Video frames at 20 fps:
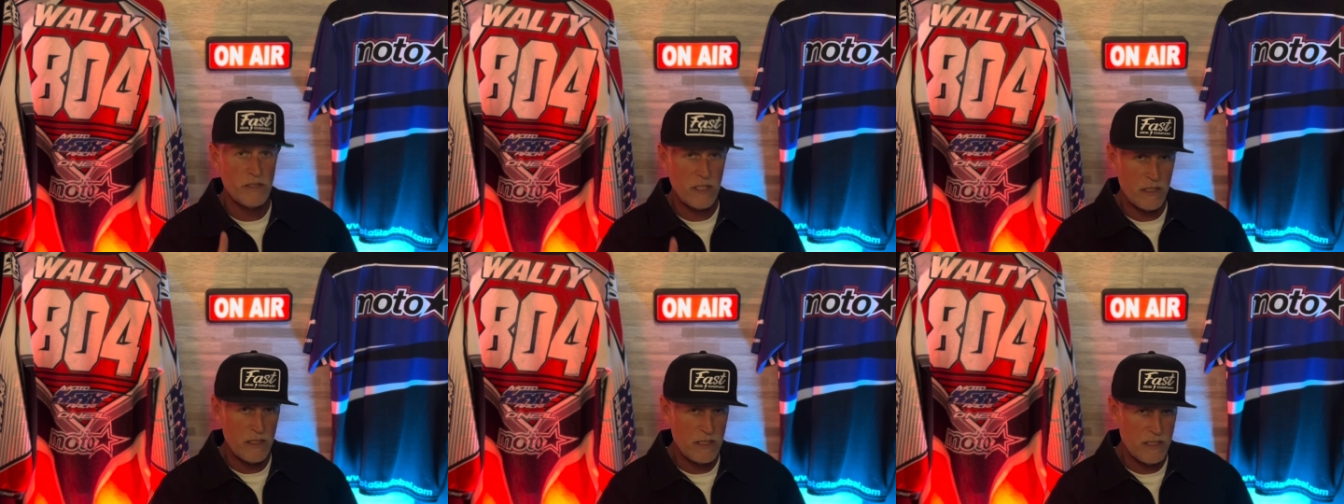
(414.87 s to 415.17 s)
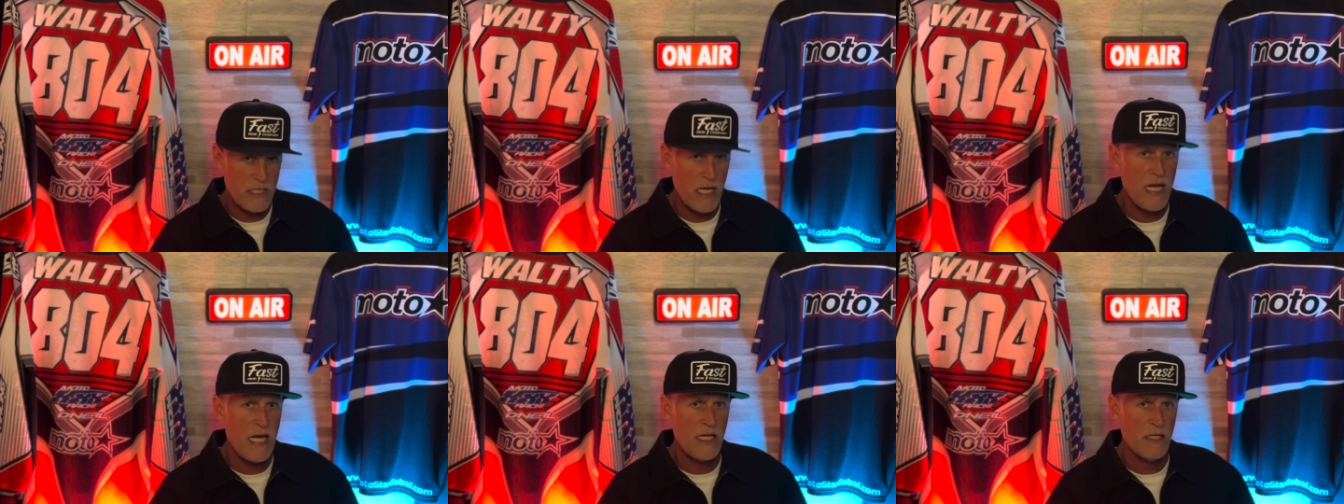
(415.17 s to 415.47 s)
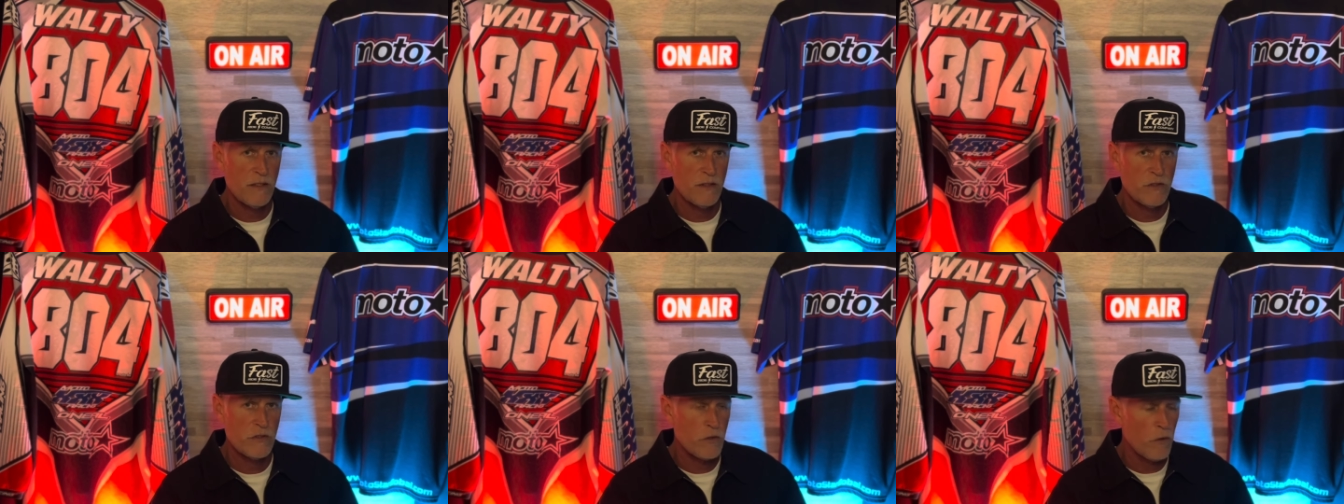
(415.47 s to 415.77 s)
to
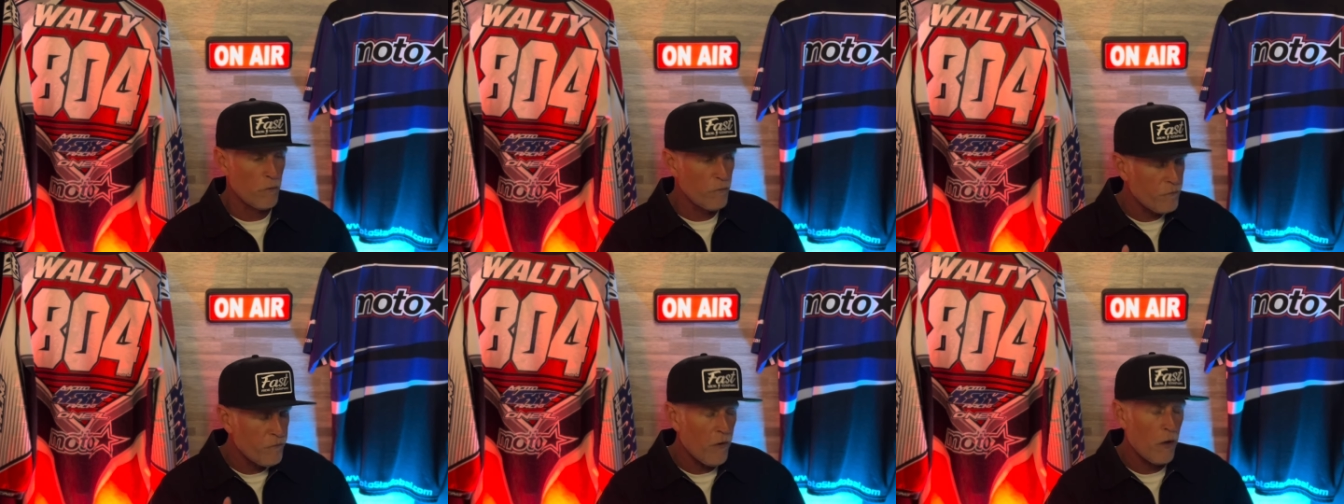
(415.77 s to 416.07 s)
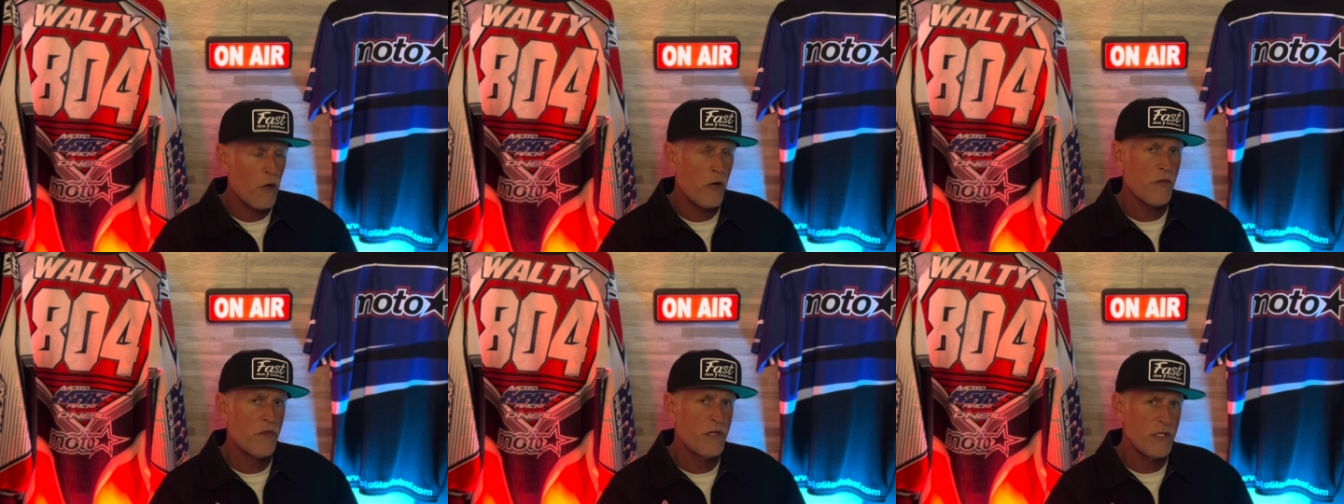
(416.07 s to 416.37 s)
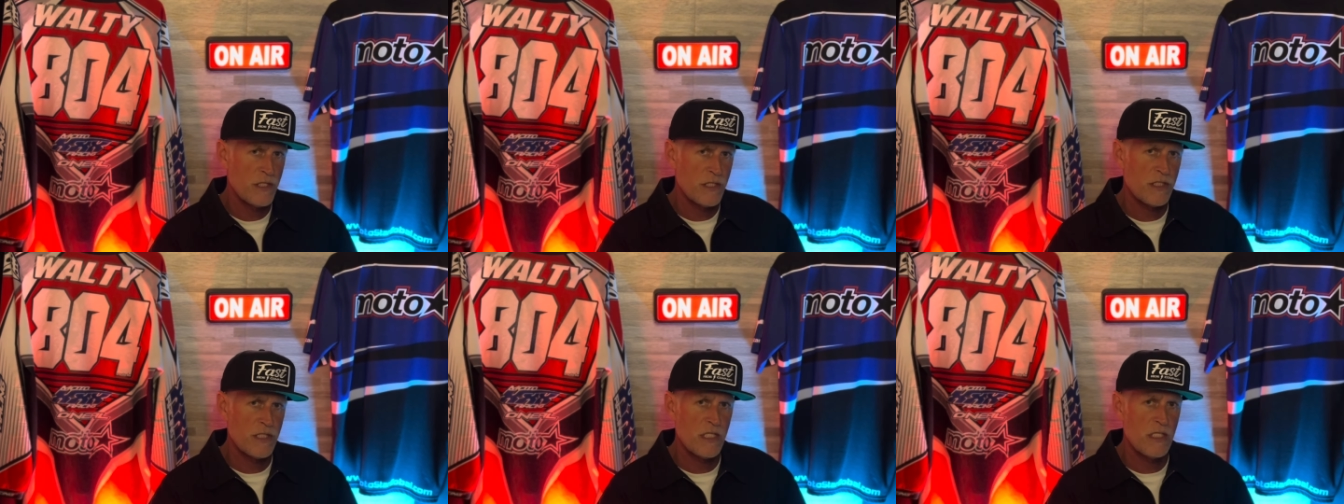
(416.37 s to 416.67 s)
date so far
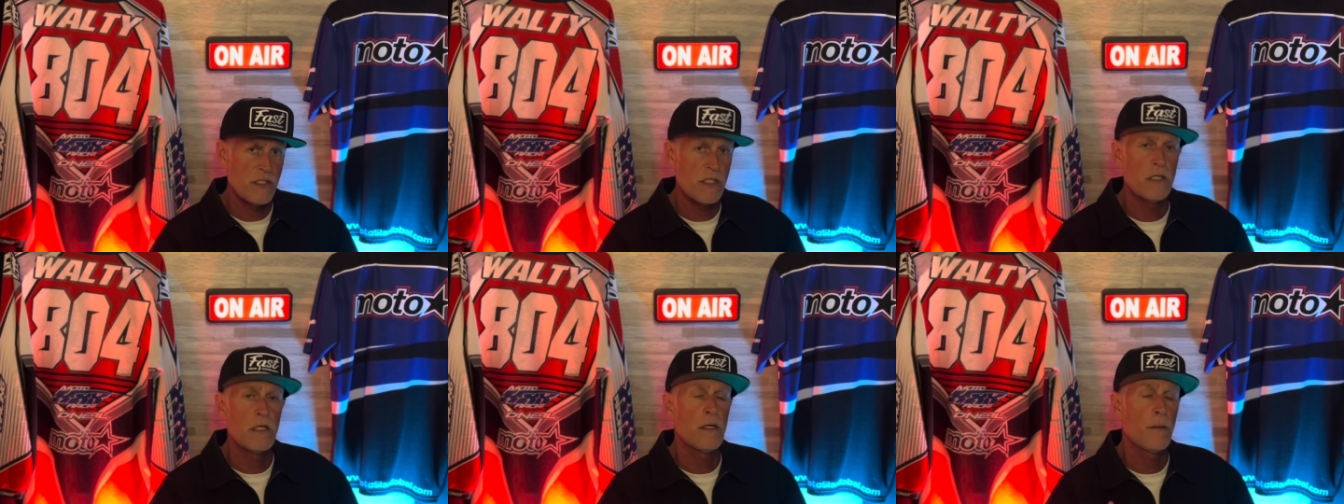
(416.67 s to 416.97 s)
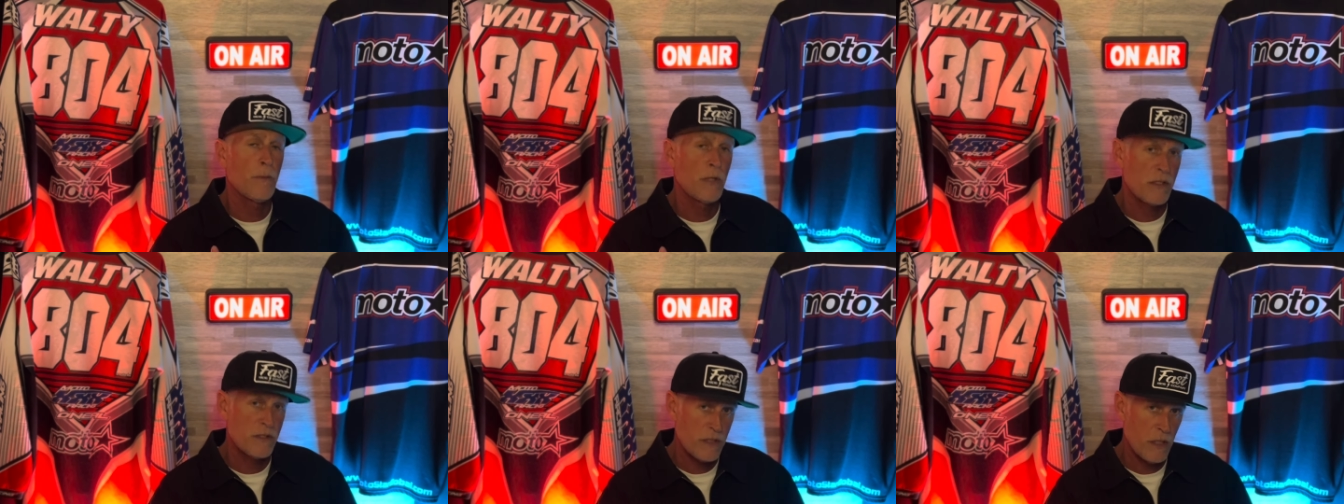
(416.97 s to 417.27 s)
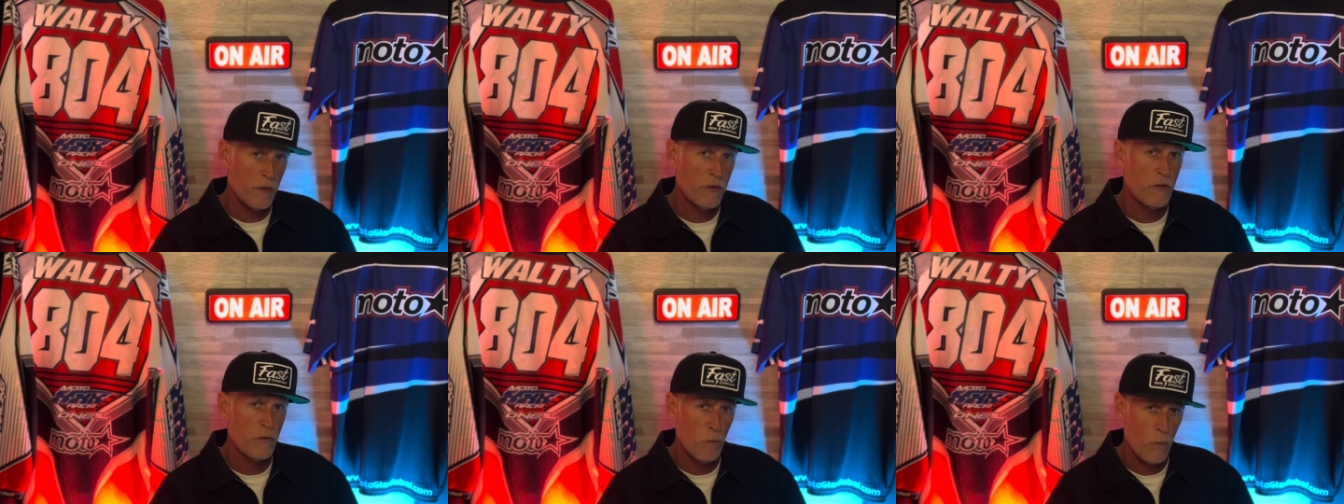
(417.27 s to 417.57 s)
this season, and I'm going to
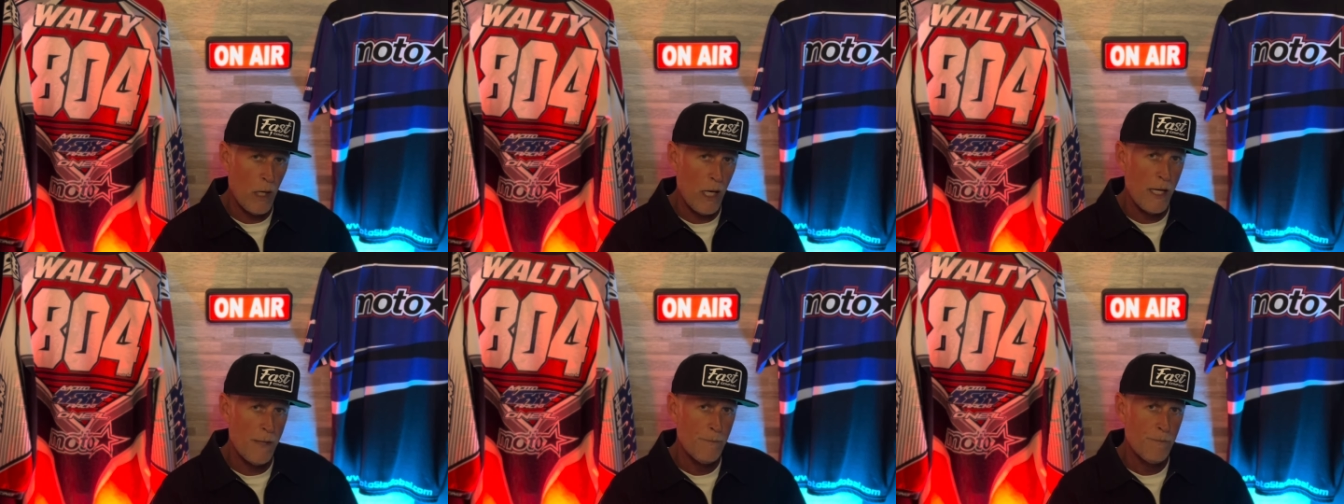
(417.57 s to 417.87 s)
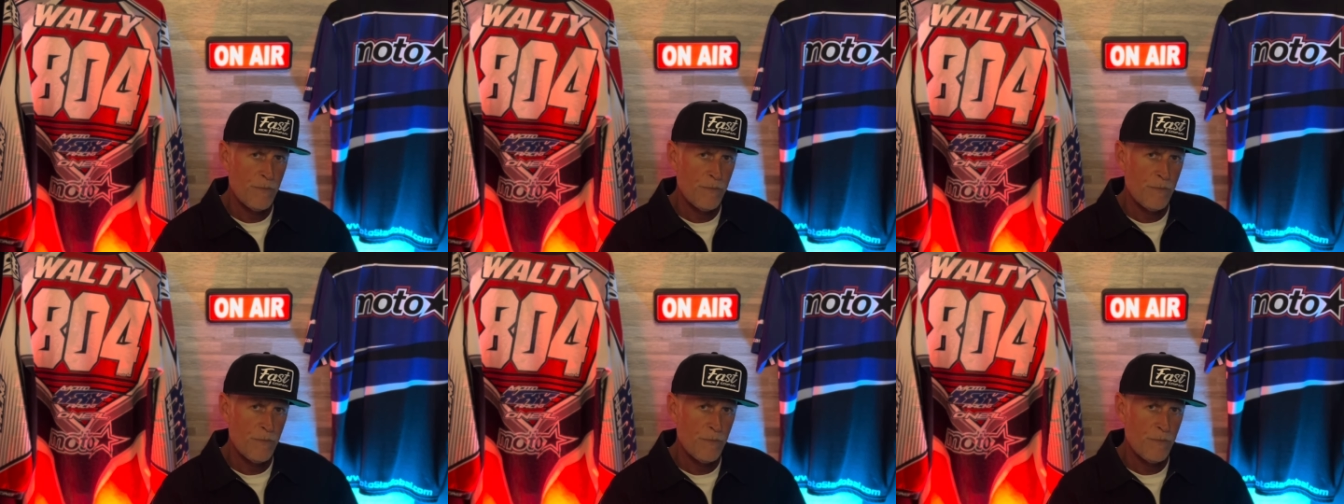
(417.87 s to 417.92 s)
tell you why.